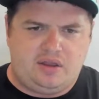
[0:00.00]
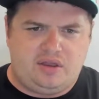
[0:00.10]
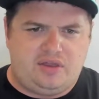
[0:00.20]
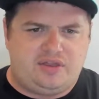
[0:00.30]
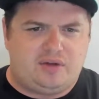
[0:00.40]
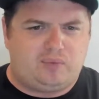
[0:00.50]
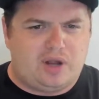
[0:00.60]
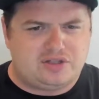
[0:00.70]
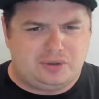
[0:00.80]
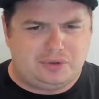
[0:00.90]
the
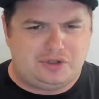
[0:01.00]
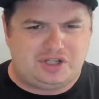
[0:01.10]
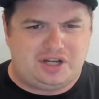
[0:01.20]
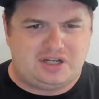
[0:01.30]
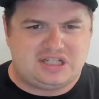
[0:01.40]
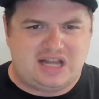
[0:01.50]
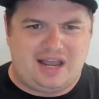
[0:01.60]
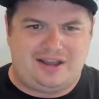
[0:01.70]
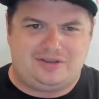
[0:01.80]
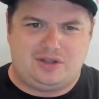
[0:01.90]
resolution
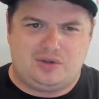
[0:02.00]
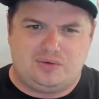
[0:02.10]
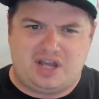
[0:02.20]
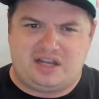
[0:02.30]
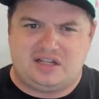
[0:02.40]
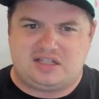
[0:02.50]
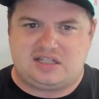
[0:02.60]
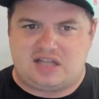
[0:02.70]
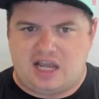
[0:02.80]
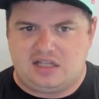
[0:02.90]
saying the United
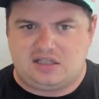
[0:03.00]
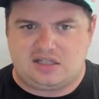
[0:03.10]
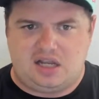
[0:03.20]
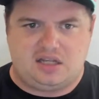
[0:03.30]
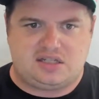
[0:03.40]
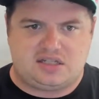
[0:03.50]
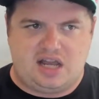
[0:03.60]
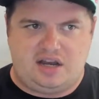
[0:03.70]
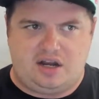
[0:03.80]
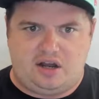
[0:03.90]
States
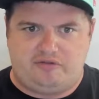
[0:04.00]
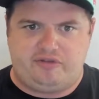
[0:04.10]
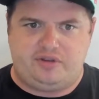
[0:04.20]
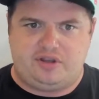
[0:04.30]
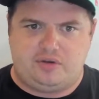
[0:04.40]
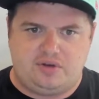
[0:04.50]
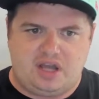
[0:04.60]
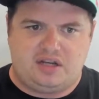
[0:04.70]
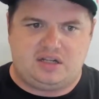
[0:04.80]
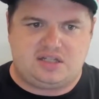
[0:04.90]
instead of the
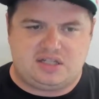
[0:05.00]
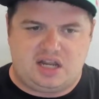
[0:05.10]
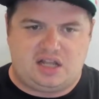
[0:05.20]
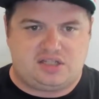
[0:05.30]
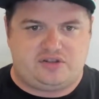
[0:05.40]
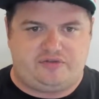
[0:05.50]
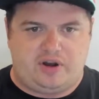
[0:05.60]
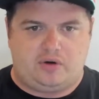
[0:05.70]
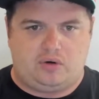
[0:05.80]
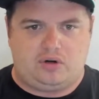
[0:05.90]
United States
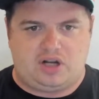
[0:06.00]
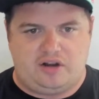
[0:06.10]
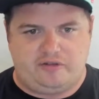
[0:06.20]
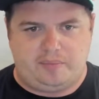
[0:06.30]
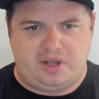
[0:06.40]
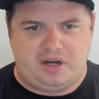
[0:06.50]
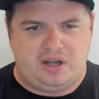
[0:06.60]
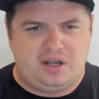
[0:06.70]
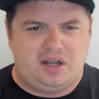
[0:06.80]
federal government